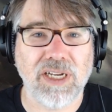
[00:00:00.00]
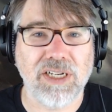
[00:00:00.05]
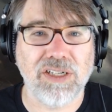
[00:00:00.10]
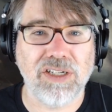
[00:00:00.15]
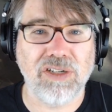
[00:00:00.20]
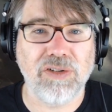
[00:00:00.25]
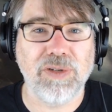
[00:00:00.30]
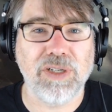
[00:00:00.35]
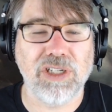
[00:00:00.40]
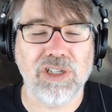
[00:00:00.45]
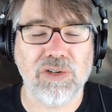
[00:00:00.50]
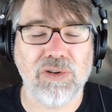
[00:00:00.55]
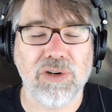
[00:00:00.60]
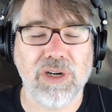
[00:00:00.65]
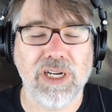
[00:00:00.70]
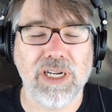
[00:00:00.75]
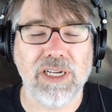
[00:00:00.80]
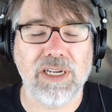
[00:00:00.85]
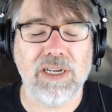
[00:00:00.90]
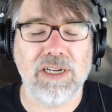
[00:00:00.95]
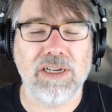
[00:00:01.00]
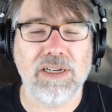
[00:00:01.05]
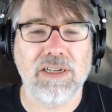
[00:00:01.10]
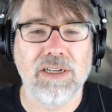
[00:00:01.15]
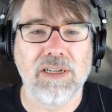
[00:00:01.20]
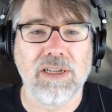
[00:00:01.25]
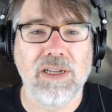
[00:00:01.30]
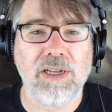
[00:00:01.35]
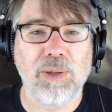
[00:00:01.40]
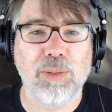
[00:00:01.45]
I do enjoy
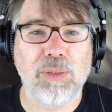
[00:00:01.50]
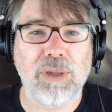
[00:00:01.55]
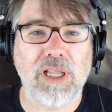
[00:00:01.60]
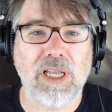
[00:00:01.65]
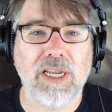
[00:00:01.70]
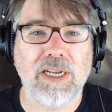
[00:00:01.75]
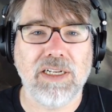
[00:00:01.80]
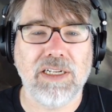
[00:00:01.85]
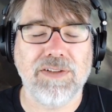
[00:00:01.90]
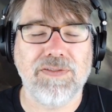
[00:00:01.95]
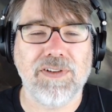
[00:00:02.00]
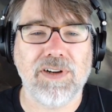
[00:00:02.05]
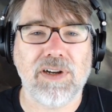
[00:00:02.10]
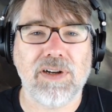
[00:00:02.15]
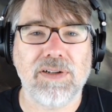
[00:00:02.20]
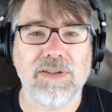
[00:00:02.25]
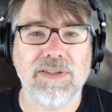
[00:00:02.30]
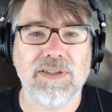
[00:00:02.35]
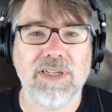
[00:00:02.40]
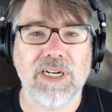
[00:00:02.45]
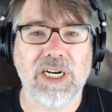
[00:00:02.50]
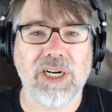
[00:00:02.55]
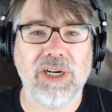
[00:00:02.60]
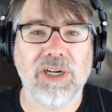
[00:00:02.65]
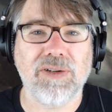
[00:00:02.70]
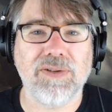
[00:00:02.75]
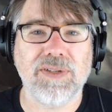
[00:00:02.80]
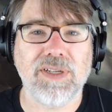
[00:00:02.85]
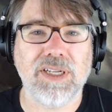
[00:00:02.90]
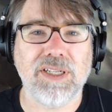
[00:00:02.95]
playing difficult
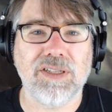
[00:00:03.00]
scenarios.